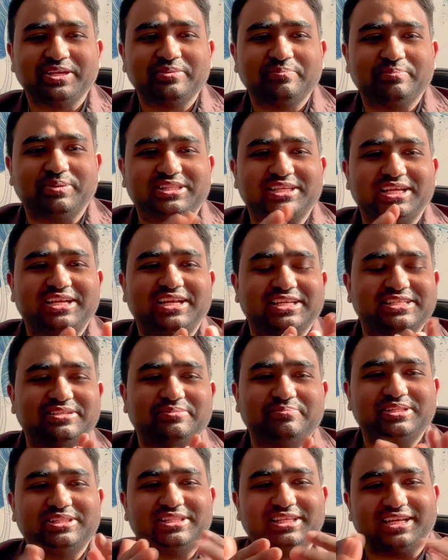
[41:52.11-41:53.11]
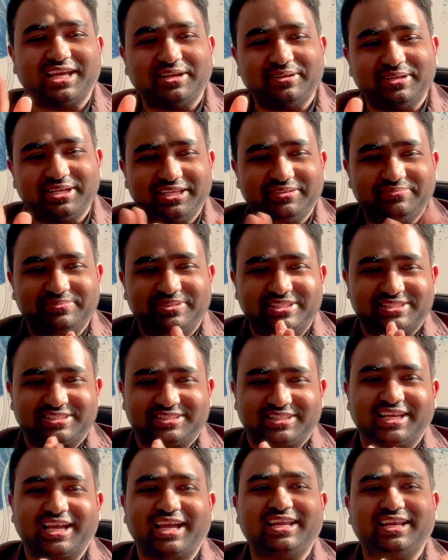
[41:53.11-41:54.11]
But that doesn't mean that I leave this
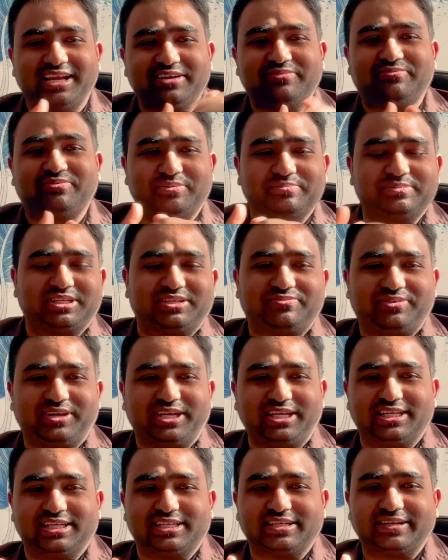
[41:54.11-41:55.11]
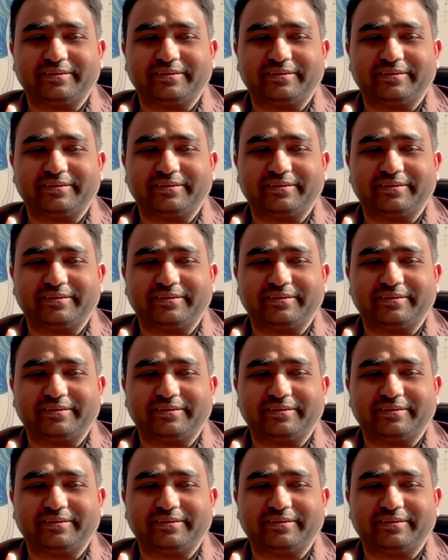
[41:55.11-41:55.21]
thing. I learned from that failure.